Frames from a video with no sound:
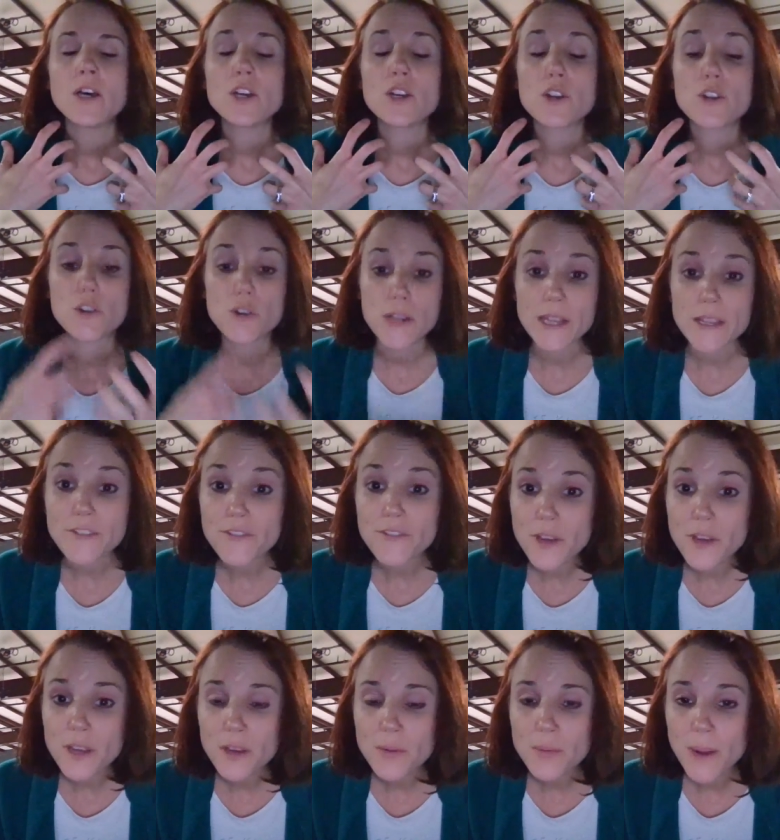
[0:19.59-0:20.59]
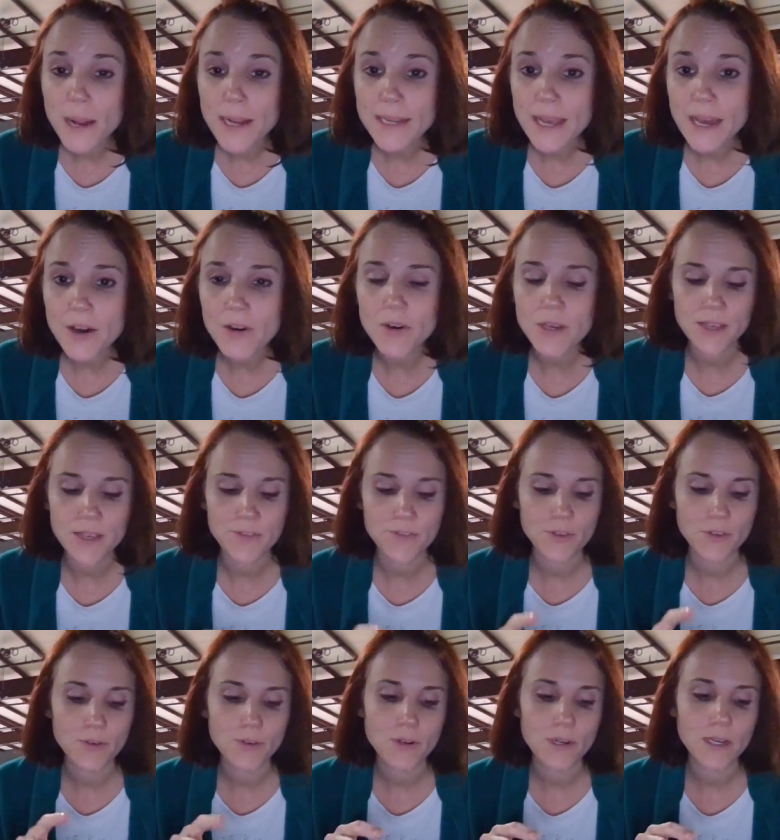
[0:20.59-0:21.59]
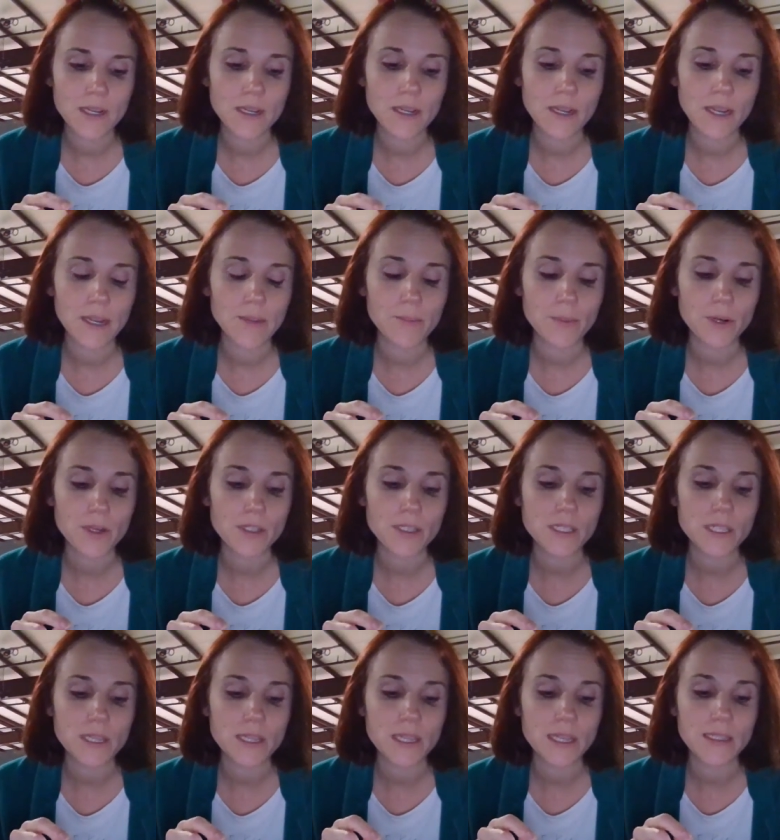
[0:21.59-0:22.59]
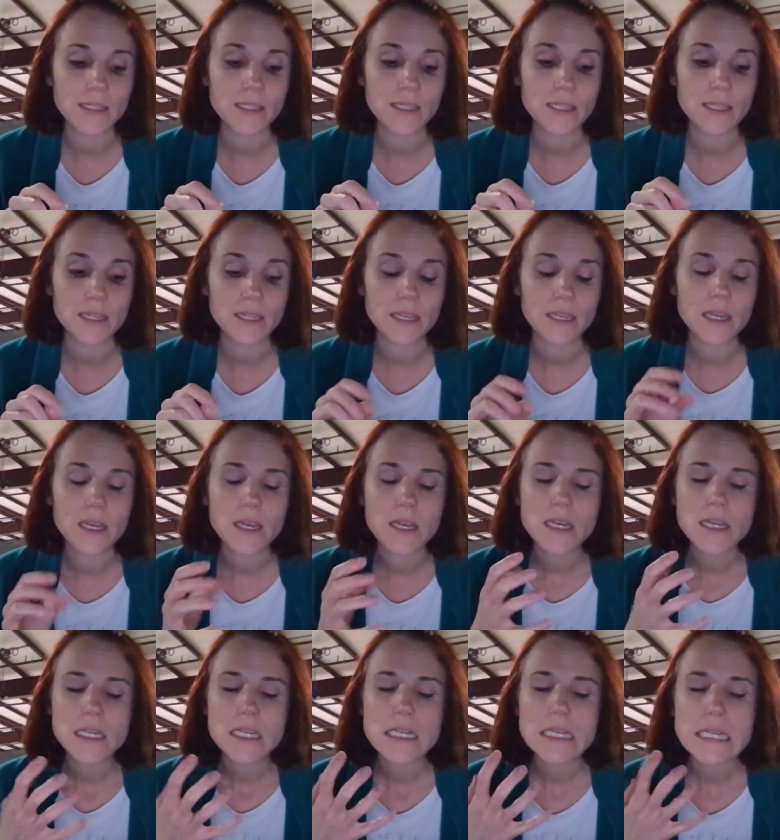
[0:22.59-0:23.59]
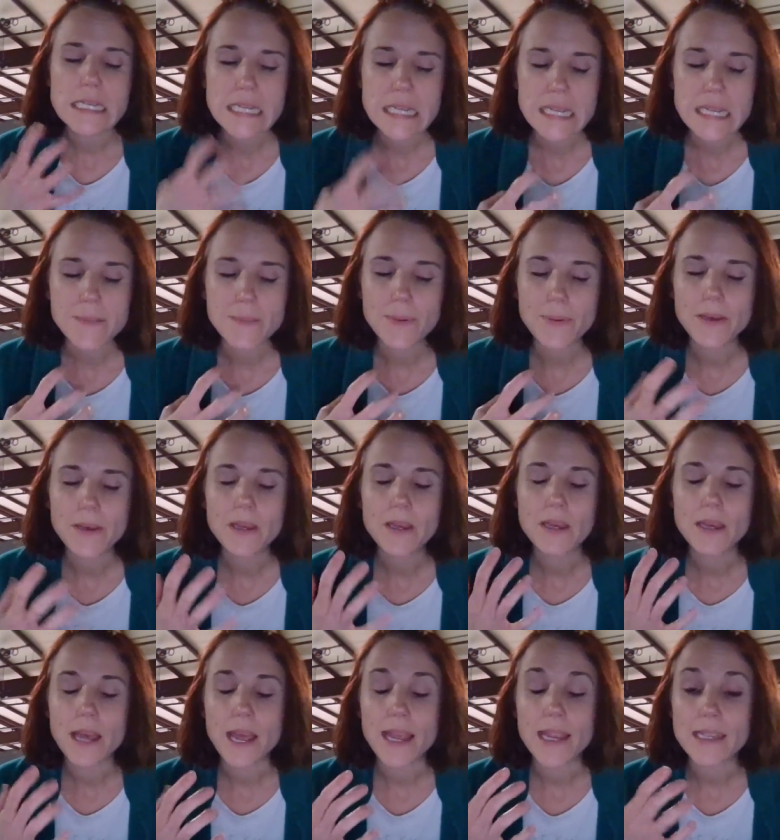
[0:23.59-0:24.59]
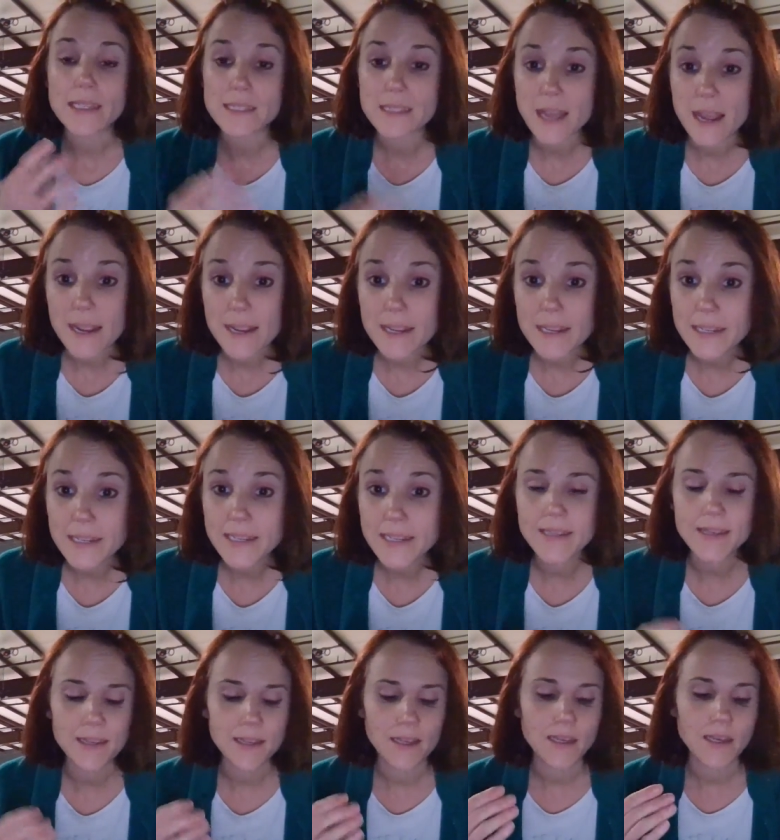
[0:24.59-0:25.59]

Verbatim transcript: grief right now, if you're a, a person that's in deep anxiety,